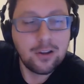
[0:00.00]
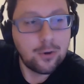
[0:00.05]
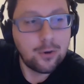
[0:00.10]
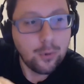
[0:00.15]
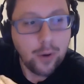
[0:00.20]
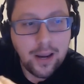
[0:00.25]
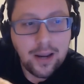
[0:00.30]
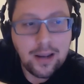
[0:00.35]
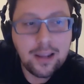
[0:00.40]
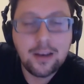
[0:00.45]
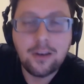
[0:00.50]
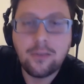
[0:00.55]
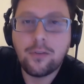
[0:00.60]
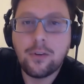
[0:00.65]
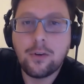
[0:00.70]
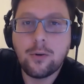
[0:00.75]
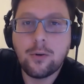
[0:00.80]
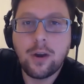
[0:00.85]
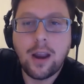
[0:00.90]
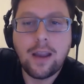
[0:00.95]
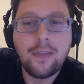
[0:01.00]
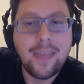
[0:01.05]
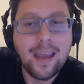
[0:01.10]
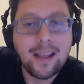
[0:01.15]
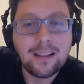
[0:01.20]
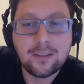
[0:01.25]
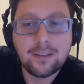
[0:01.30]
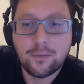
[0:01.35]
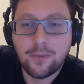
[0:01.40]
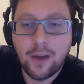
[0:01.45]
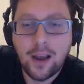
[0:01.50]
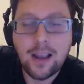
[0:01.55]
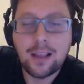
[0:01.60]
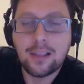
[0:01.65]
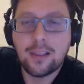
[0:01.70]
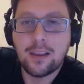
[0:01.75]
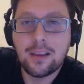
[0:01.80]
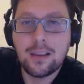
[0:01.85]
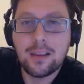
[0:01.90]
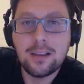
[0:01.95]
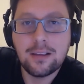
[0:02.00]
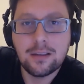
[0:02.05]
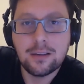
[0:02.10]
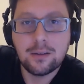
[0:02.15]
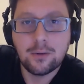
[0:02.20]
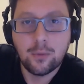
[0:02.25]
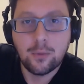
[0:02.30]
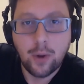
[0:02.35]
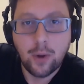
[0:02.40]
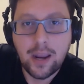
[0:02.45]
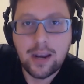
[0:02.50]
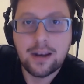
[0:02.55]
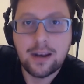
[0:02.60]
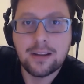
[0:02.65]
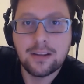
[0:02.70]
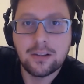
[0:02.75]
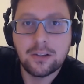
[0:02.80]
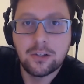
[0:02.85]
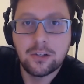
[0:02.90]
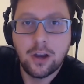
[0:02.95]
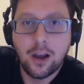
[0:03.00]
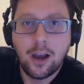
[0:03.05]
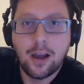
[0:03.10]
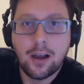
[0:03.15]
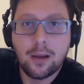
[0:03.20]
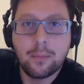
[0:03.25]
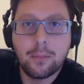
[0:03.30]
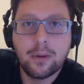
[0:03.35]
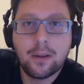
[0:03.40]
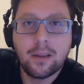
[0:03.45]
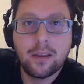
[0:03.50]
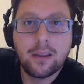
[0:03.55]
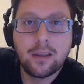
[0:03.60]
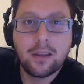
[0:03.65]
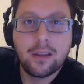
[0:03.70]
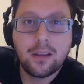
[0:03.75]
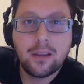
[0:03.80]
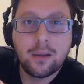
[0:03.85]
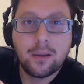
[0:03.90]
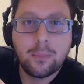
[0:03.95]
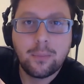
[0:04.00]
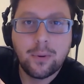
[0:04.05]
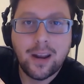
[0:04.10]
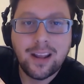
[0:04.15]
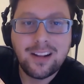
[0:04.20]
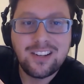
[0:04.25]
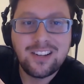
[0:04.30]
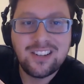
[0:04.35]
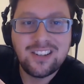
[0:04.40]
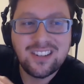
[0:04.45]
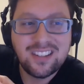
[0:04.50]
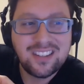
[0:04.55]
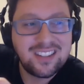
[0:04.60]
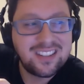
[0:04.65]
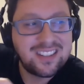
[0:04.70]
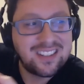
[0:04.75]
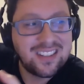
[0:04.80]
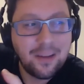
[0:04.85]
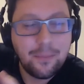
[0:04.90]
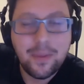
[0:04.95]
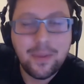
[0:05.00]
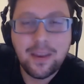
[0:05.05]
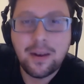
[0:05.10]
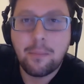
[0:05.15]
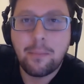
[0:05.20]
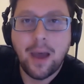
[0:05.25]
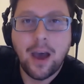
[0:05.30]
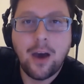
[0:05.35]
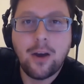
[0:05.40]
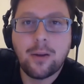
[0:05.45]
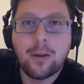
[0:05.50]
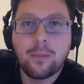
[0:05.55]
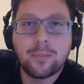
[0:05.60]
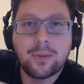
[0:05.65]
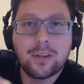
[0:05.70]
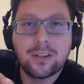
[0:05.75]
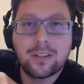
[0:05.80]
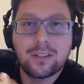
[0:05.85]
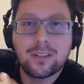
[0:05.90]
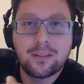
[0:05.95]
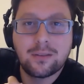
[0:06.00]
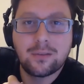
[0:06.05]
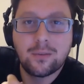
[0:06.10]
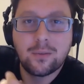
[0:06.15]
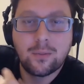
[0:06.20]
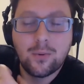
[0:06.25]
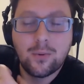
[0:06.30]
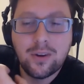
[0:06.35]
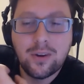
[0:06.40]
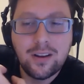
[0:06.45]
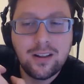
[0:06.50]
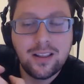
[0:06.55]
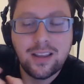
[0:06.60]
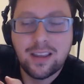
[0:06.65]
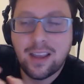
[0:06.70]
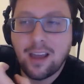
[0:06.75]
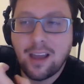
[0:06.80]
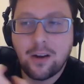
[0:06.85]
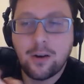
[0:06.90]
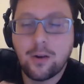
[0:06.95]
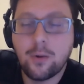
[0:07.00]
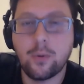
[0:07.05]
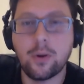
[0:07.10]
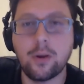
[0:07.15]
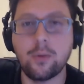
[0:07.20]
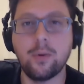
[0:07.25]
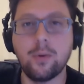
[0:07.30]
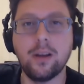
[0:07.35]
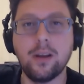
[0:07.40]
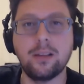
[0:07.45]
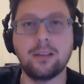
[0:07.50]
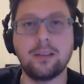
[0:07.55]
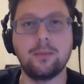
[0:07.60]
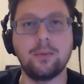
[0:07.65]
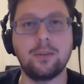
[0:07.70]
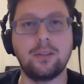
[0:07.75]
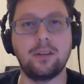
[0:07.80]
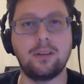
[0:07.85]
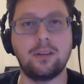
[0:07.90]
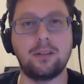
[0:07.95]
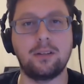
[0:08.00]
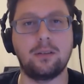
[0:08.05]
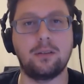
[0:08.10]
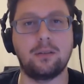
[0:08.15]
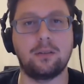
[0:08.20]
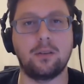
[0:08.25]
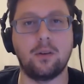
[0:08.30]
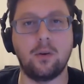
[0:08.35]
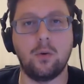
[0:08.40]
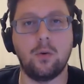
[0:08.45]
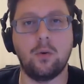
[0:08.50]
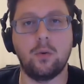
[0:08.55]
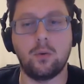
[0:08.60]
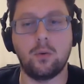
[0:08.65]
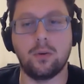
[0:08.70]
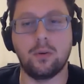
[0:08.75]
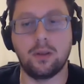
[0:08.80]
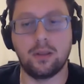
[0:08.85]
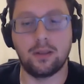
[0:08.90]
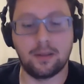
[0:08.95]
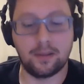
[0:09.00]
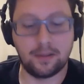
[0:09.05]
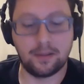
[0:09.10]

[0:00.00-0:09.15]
great interviewer, and that's fine that he's great at his job. But something about him just really, I don't know what it was. It was just so.